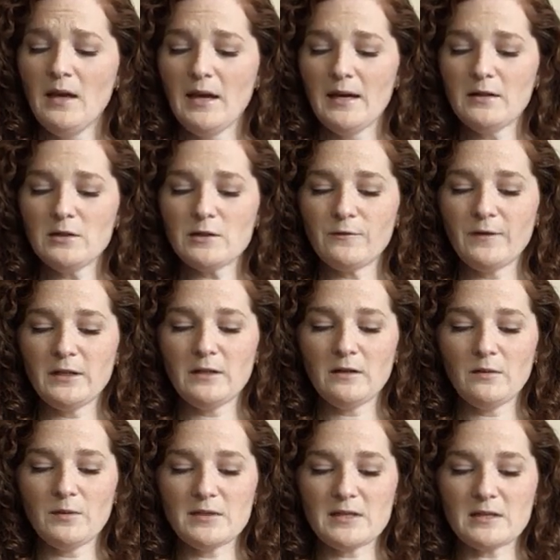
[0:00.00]
Ender's
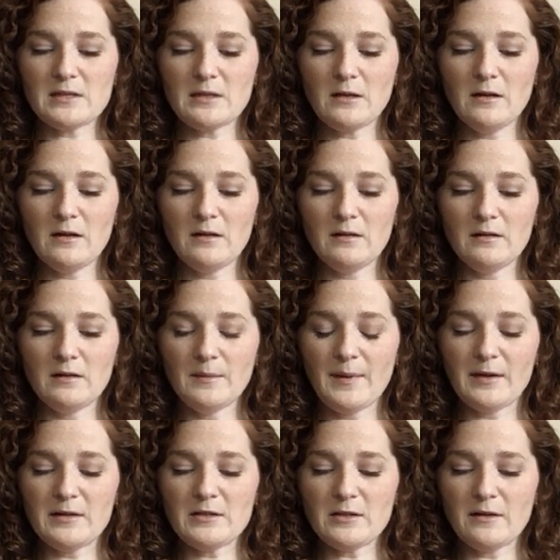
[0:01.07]
figure was
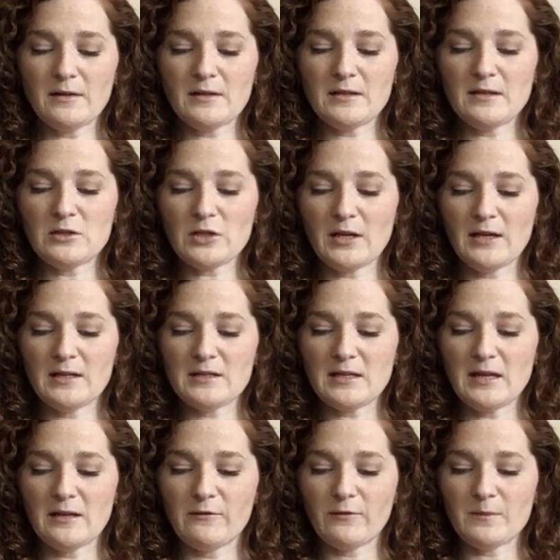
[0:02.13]
about as tall as the giant's
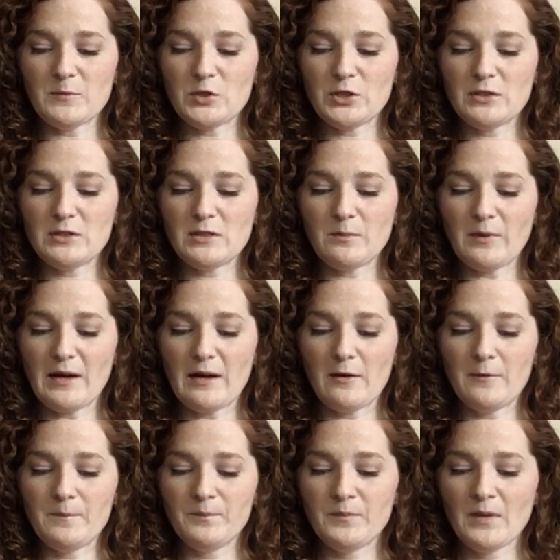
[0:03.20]
head from chin to
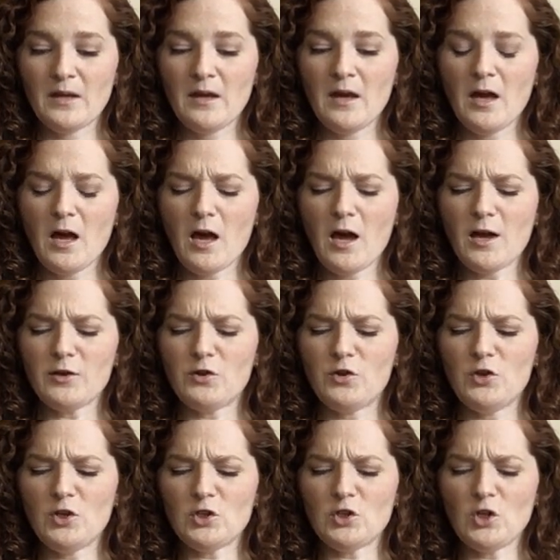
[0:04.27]
brow. I
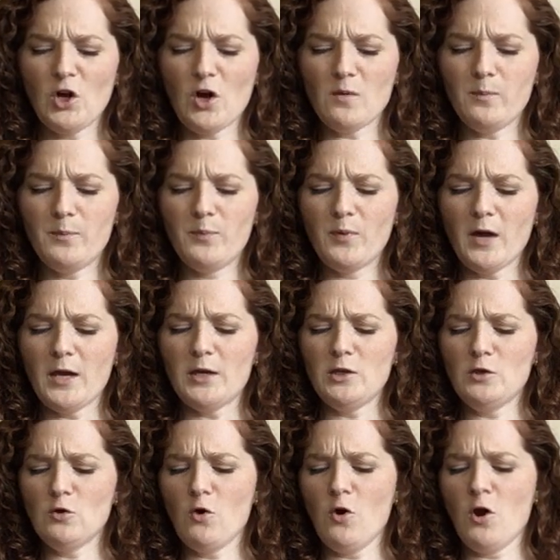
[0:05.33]
think I'll bite
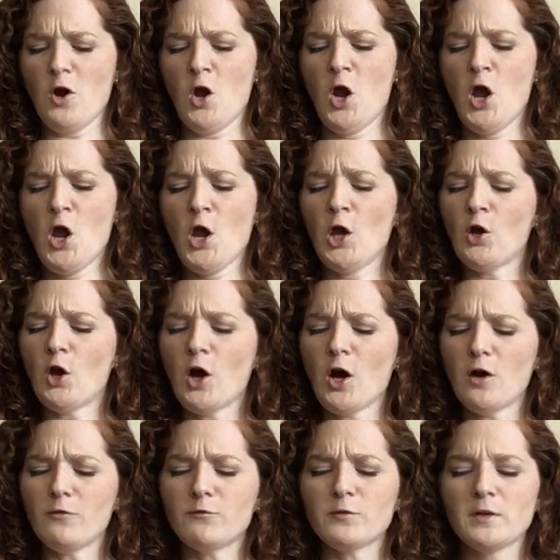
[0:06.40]
your head
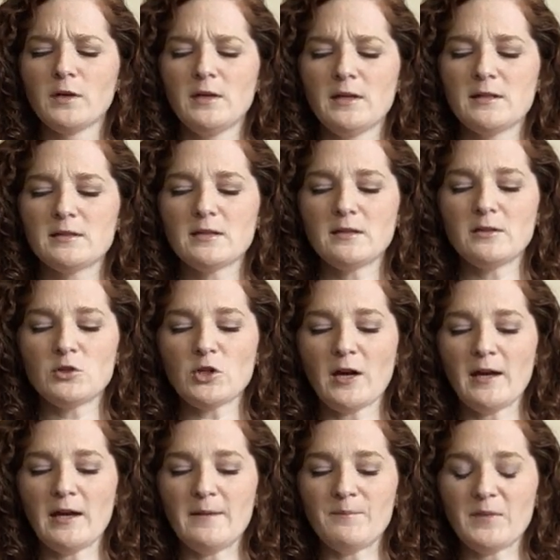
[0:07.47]
off, said the
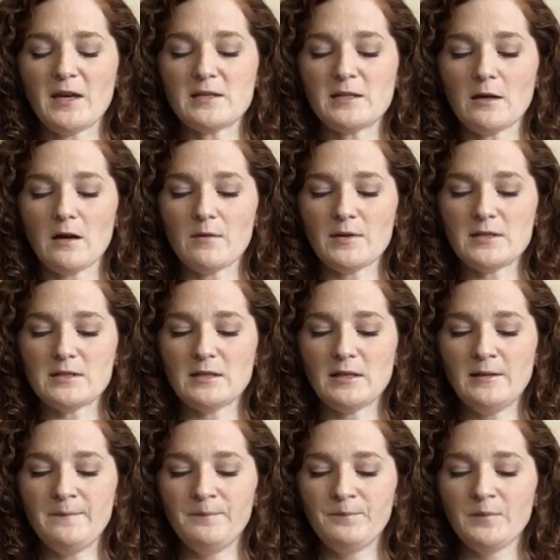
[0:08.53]
giant, as he always
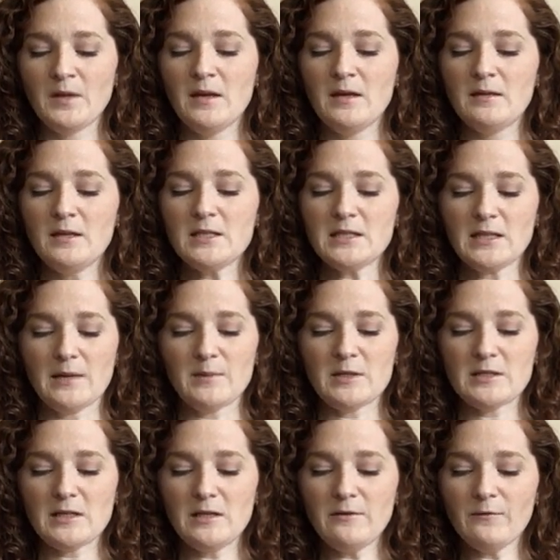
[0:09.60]
did. This time,
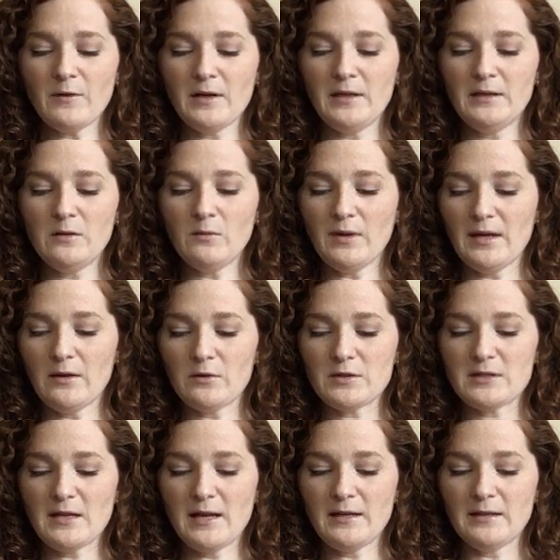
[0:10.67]
instead of running away or
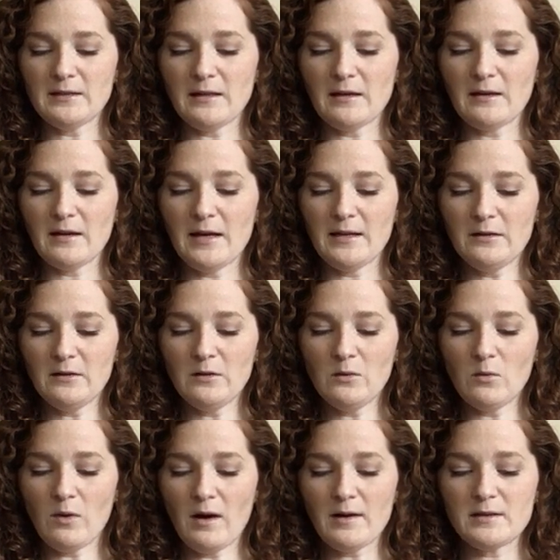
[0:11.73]
standing there, Ender
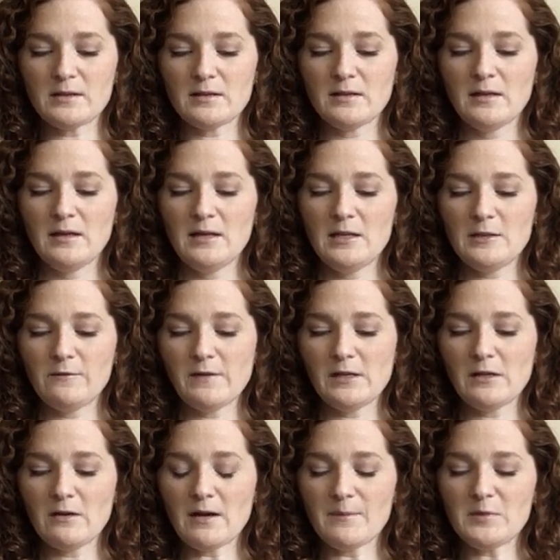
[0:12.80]
walked his
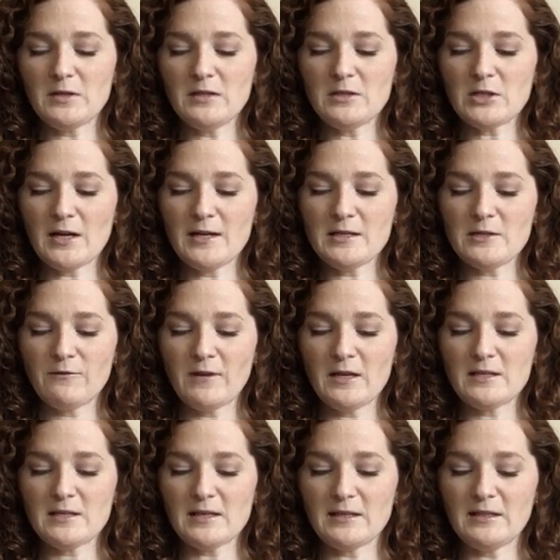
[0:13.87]
figure up to the giant's
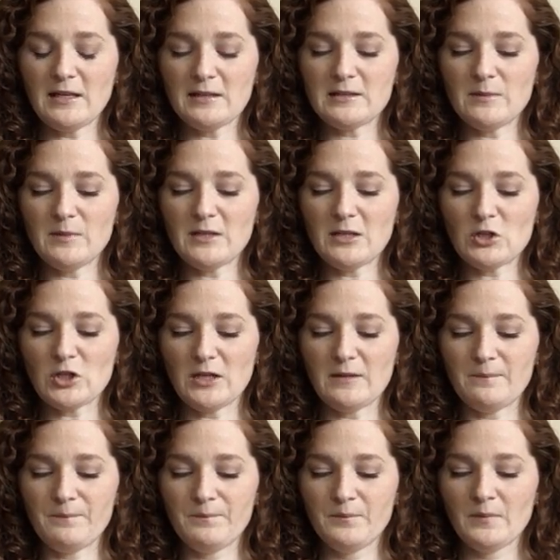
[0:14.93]
face and kicked him in the
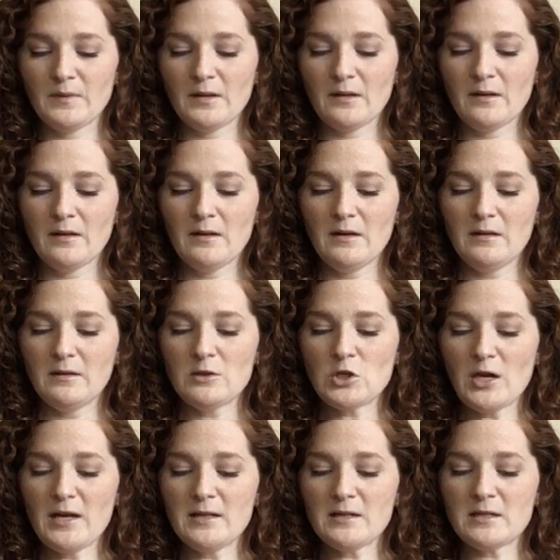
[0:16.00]
chin. The
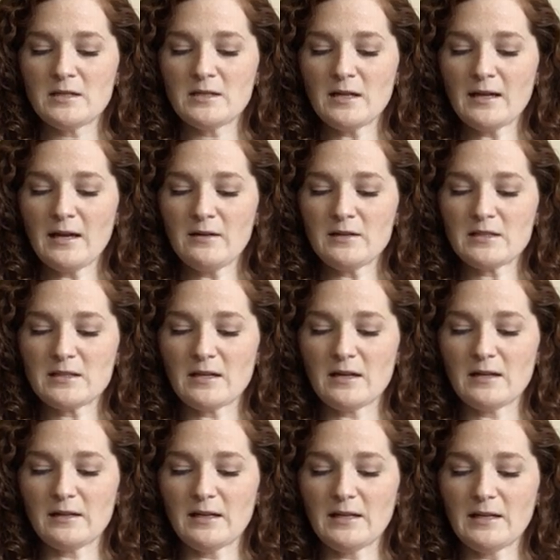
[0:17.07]
giant stuck out his
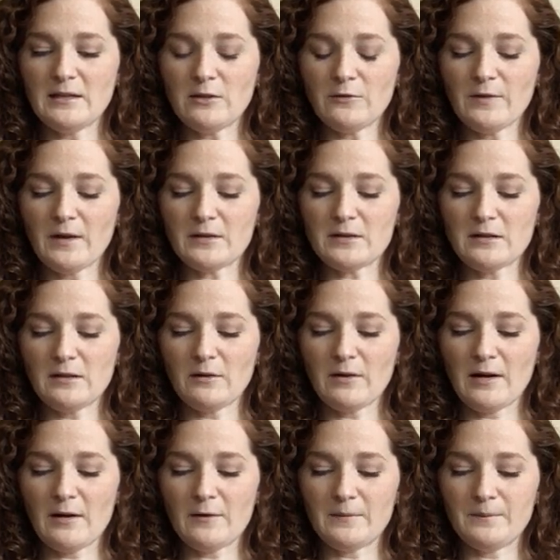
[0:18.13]
tongue, and Ender fell to the
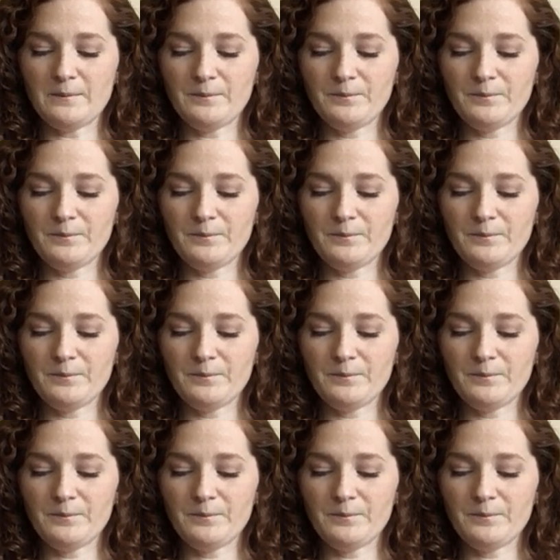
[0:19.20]
ground.